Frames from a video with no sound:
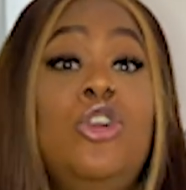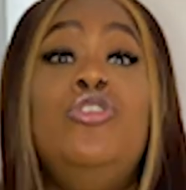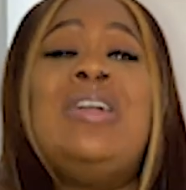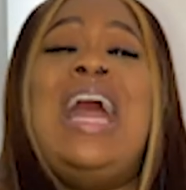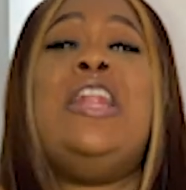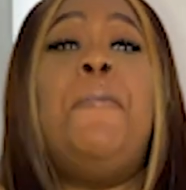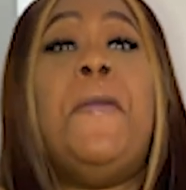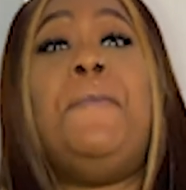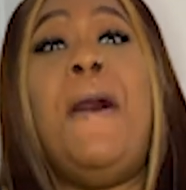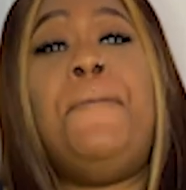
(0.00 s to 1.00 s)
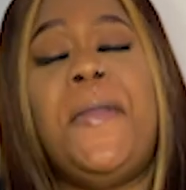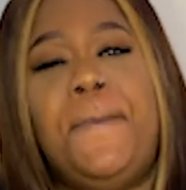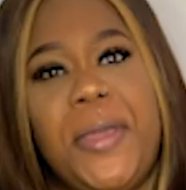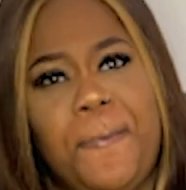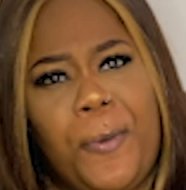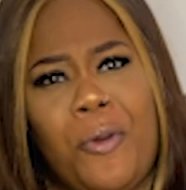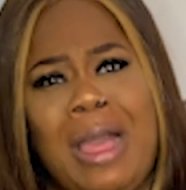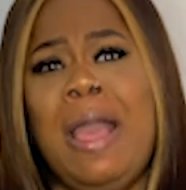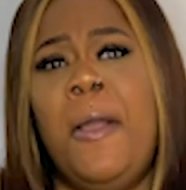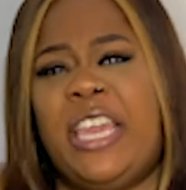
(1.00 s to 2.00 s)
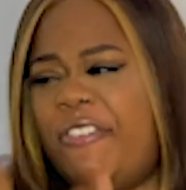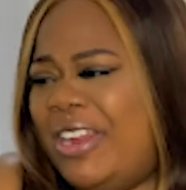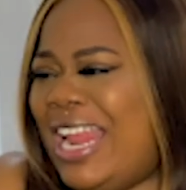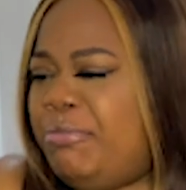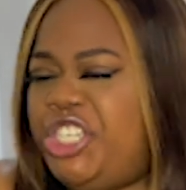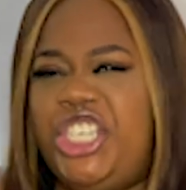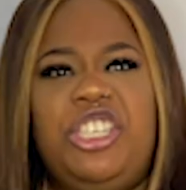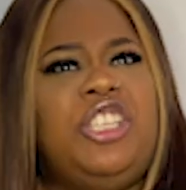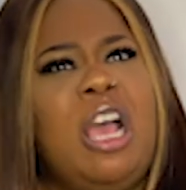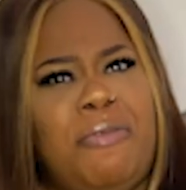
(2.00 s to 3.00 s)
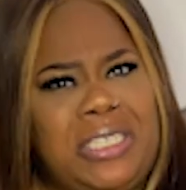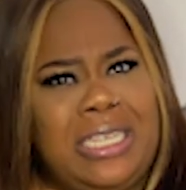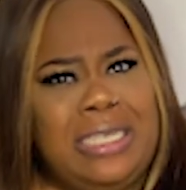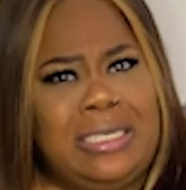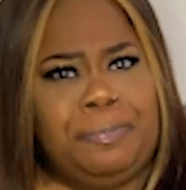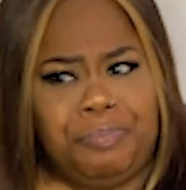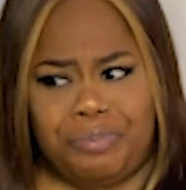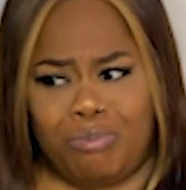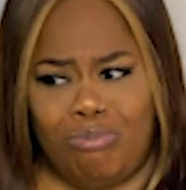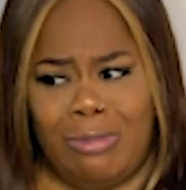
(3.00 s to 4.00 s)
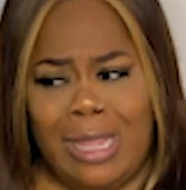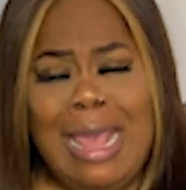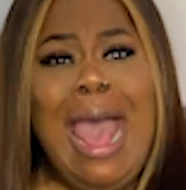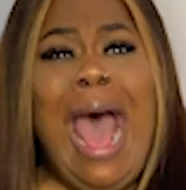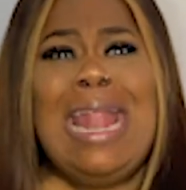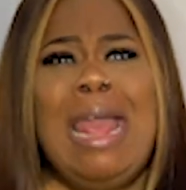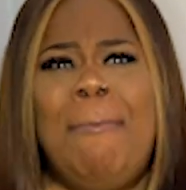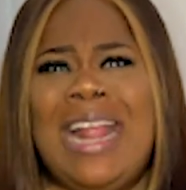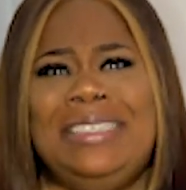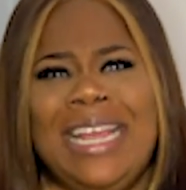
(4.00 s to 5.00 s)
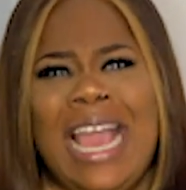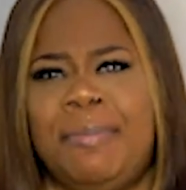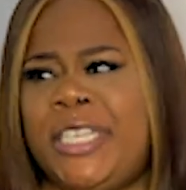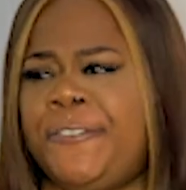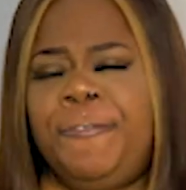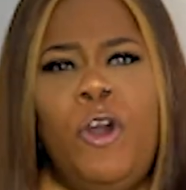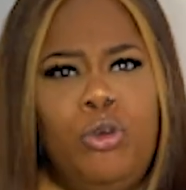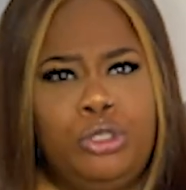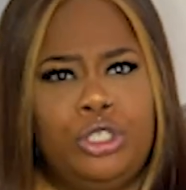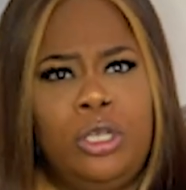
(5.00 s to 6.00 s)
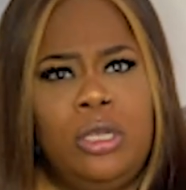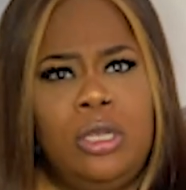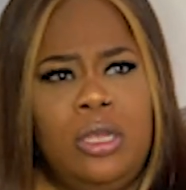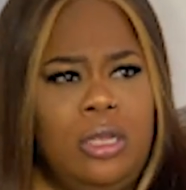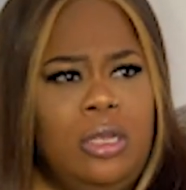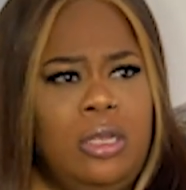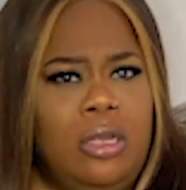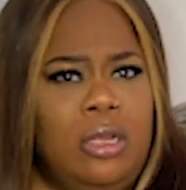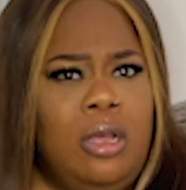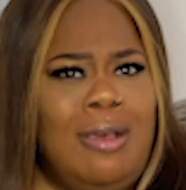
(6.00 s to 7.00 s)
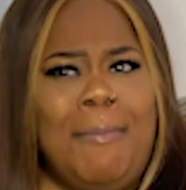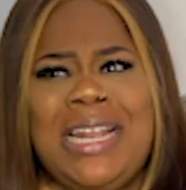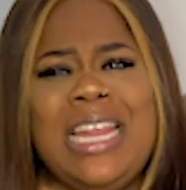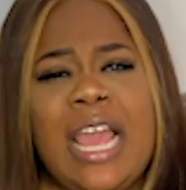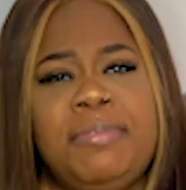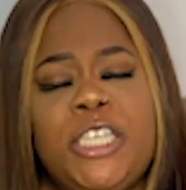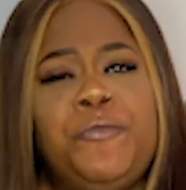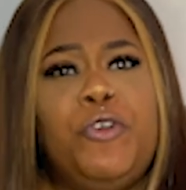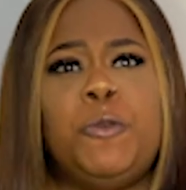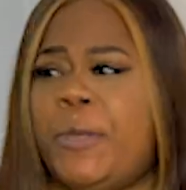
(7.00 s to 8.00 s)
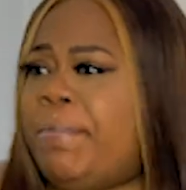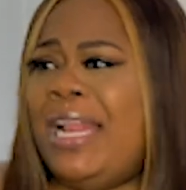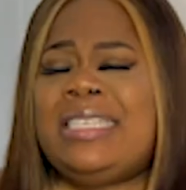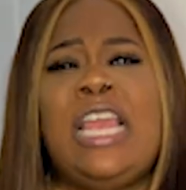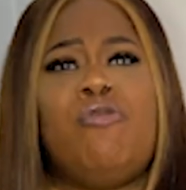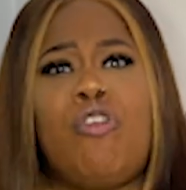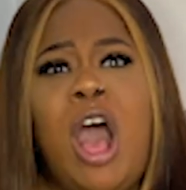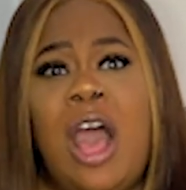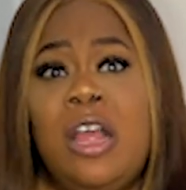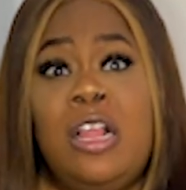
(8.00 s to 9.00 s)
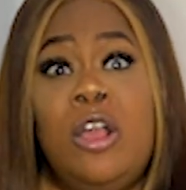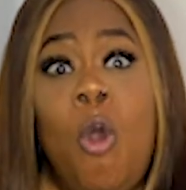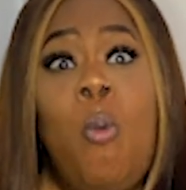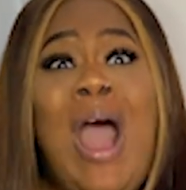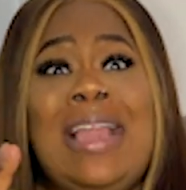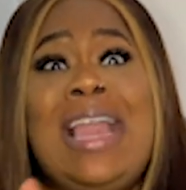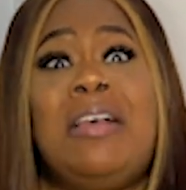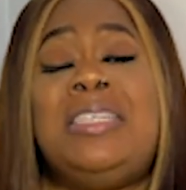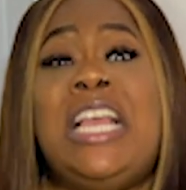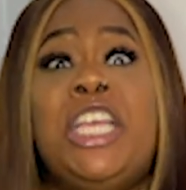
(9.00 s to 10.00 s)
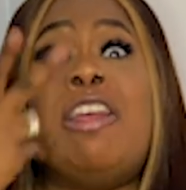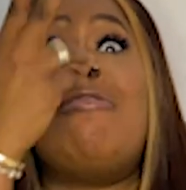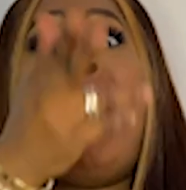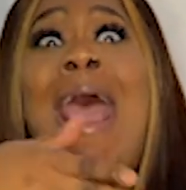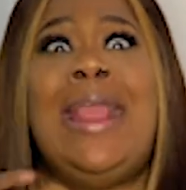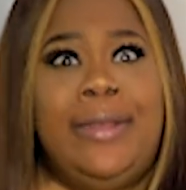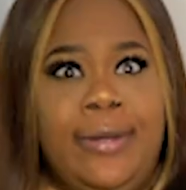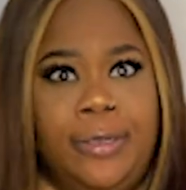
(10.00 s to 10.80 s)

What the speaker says: You cannot be bumping people, giving them shit services. And then my DMs is fooled. My DMs is fooled. People are saying, bruh. One girl said she cried.